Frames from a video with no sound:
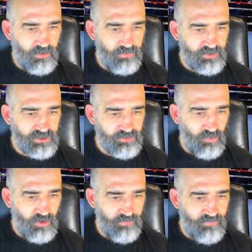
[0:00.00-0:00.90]
This is my
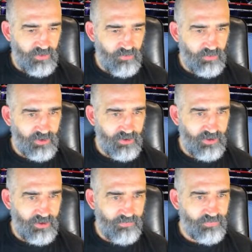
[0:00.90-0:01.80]
wife here. What do we got
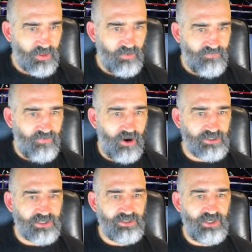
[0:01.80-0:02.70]
here? When
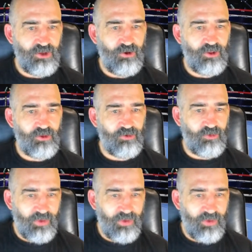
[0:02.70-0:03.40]
fighters continue to